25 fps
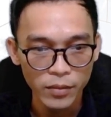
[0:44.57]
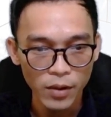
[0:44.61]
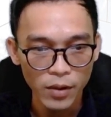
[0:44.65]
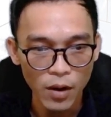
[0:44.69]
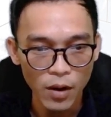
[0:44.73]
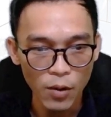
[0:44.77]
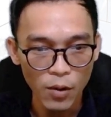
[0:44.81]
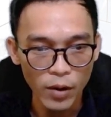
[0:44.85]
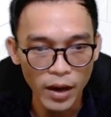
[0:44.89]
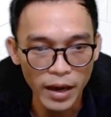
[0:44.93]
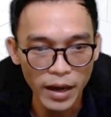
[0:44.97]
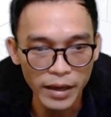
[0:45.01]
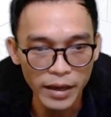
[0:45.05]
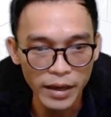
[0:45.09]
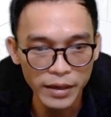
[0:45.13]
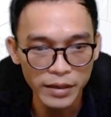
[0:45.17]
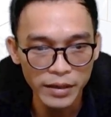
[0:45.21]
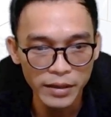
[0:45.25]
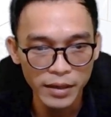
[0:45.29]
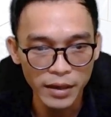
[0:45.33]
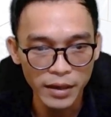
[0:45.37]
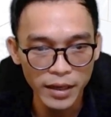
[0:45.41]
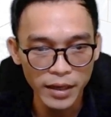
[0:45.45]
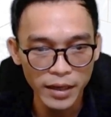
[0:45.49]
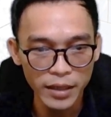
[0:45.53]
OK,
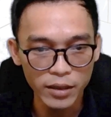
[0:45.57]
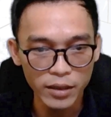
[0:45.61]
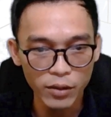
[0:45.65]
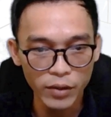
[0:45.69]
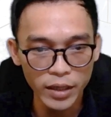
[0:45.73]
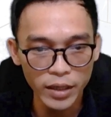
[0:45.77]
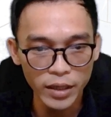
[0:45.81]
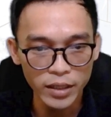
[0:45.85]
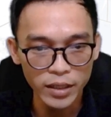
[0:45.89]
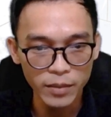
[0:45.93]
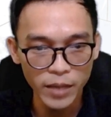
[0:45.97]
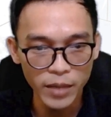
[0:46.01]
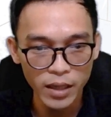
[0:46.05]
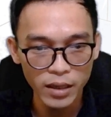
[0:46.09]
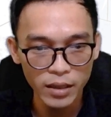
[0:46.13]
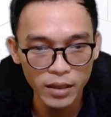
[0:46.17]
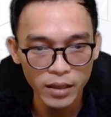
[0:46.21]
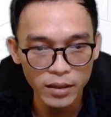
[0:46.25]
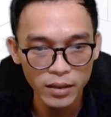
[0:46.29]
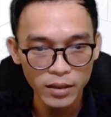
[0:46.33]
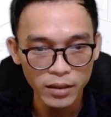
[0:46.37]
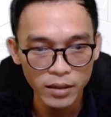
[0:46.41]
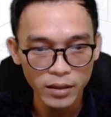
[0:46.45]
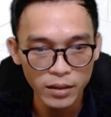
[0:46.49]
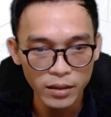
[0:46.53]
click to this
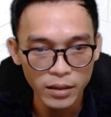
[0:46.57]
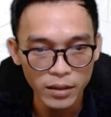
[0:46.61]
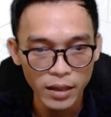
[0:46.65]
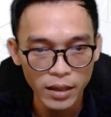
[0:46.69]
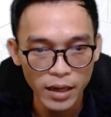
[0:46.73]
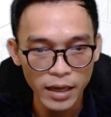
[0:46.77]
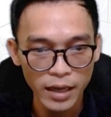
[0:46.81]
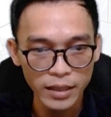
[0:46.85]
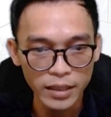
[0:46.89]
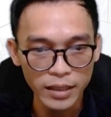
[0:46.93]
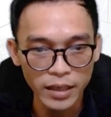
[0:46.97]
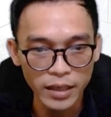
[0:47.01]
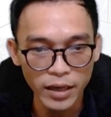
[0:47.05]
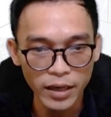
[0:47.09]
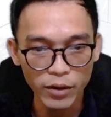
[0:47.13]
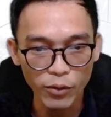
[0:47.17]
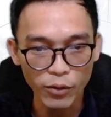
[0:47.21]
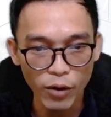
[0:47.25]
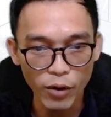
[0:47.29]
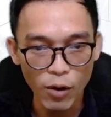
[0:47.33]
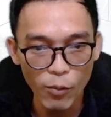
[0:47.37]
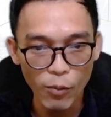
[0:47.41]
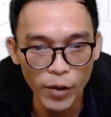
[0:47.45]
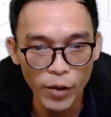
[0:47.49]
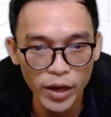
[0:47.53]
button and select
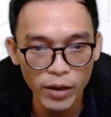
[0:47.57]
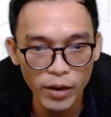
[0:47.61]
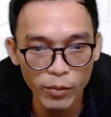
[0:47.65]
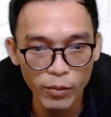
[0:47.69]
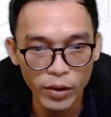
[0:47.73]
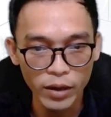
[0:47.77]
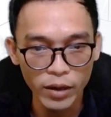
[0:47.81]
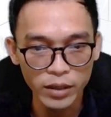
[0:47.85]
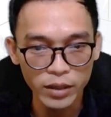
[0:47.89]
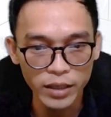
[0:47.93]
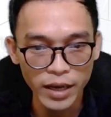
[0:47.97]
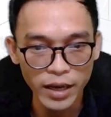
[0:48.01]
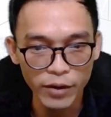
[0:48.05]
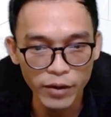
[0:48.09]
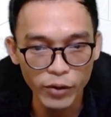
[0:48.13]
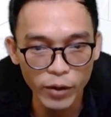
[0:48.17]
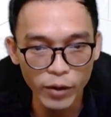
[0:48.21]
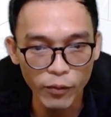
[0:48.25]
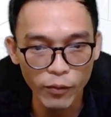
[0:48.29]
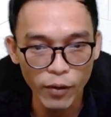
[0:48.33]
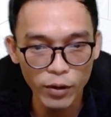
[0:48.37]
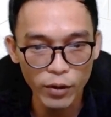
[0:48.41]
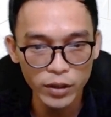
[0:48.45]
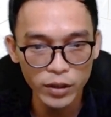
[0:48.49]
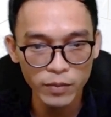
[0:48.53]
drawing with content
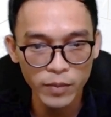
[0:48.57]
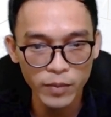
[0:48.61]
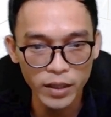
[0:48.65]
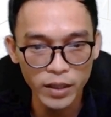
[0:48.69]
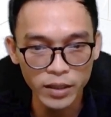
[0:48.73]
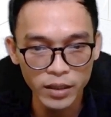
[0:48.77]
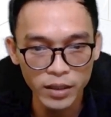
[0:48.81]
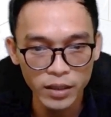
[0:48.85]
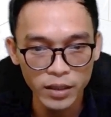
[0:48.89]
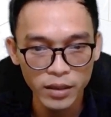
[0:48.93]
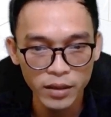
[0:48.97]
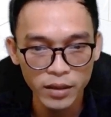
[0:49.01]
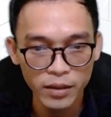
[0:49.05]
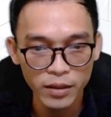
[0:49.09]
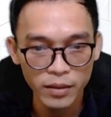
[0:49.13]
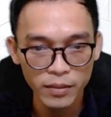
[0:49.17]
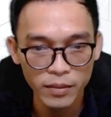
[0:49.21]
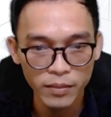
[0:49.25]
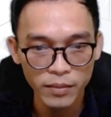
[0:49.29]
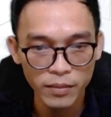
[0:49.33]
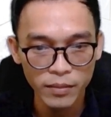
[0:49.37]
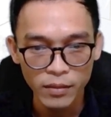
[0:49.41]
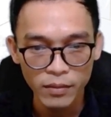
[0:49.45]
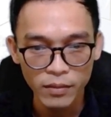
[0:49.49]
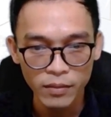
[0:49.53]
reinforcement,
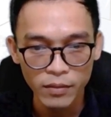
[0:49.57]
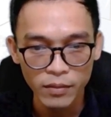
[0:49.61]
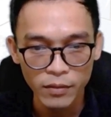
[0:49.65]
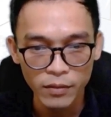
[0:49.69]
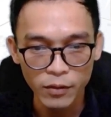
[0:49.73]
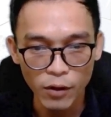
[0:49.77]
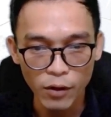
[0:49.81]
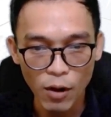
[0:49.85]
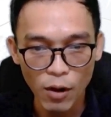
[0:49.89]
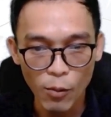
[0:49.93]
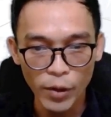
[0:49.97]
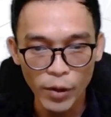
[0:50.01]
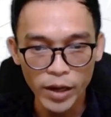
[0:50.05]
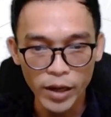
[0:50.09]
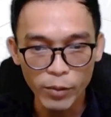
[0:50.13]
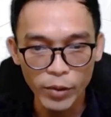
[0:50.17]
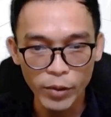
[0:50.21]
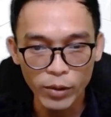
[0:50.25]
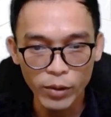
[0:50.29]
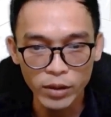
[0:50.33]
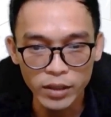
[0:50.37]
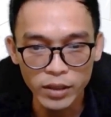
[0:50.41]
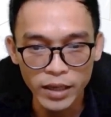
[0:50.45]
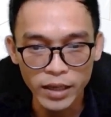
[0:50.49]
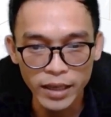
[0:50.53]
drawing with
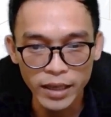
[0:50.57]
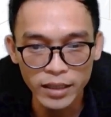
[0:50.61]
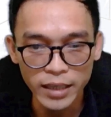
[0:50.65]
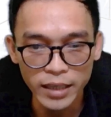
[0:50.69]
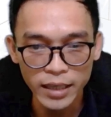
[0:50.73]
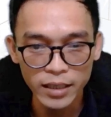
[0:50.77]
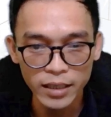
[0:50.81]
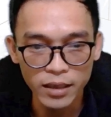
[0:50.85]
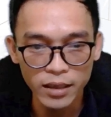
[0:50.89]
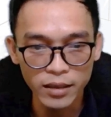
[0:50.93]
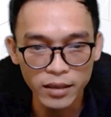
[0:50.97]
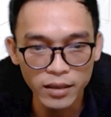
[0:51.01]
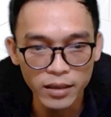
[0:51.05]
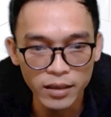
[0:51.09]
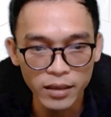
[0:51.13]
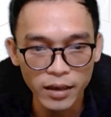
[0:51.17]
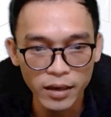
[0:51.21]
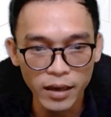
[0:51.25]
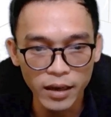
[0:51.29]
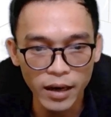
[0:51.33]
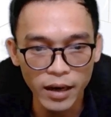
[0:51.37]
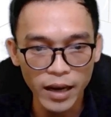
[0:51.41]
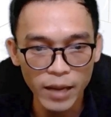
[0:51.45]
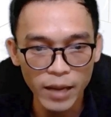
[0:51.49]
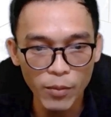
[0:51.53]
content sections
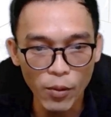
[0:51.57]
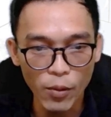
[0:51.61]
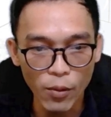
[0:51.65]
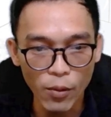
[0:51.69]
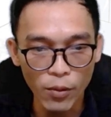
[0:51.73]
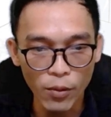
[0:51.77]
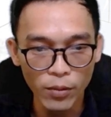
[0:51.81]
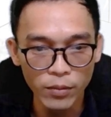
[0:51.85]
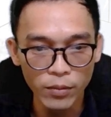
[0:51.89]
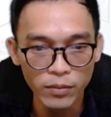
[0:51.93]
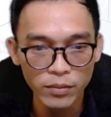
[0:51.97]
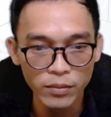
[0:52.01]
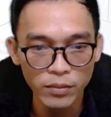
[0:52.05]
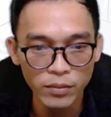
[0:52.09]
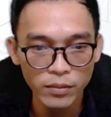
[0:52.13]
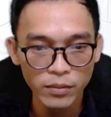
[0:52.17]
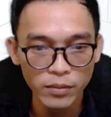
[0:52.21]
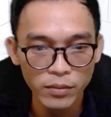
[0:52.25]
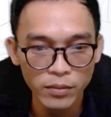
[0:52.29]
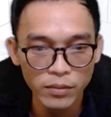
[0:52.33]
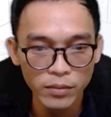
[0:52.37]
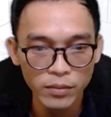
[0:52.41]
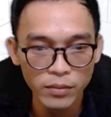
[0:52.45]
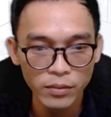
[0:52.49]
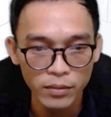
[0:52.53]
and label.
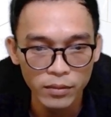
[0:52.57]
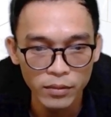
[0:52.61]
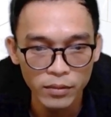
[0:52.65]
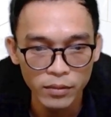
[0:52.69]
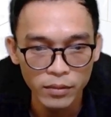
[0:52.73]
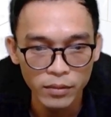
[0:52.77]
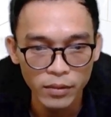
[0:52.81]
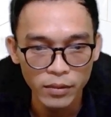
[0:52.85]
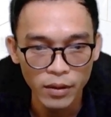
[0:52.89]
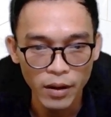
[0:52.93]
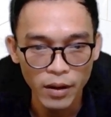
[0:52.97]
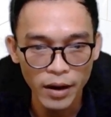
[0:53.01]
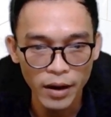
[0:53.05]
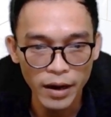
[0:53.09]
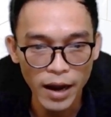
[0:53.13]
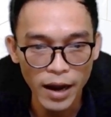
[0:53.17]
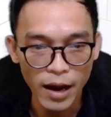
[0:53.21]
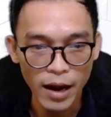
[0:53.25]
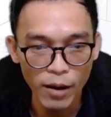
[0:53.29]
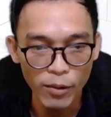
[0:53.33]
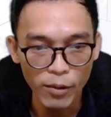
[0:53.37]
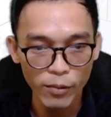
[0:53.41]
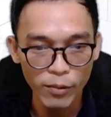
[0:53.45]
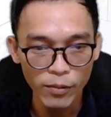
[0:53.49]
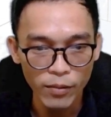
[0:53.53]
And
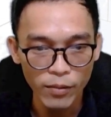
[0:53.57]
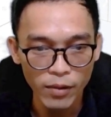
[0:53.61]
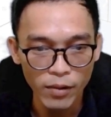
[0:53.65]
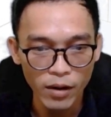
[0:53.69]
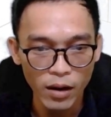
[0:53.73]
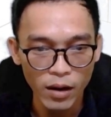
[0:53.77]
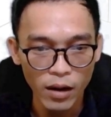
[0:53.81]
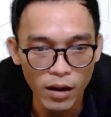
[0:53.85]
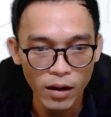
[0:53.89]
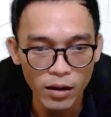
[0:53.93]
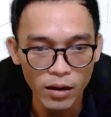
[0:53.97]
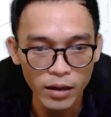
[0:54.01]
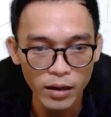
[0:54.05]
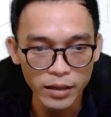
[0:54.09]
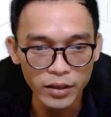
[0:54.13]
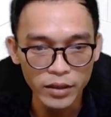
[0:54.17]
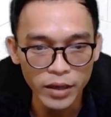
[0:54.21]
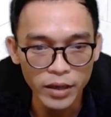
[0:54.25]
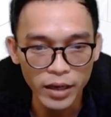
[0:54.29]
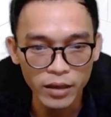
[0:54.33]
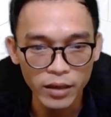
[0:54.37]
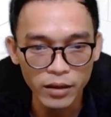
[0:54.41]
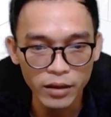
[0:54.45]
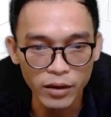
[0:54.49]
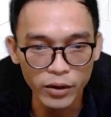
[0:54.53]
now, let's
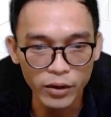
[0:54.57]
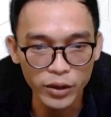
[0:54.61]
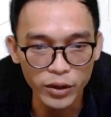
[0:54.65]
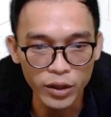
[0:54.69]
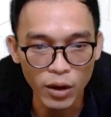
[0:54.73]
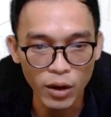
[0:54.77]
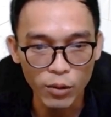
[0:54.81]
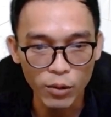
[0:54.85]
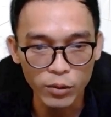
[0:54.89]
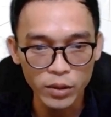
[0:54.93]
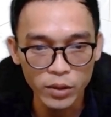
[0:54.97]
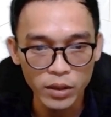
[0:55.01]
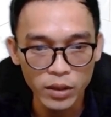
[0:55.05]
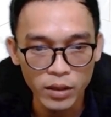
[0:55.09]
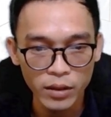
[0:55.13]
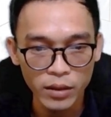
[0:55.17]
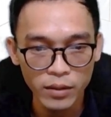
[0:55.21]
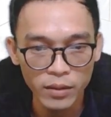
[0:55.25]
check the result.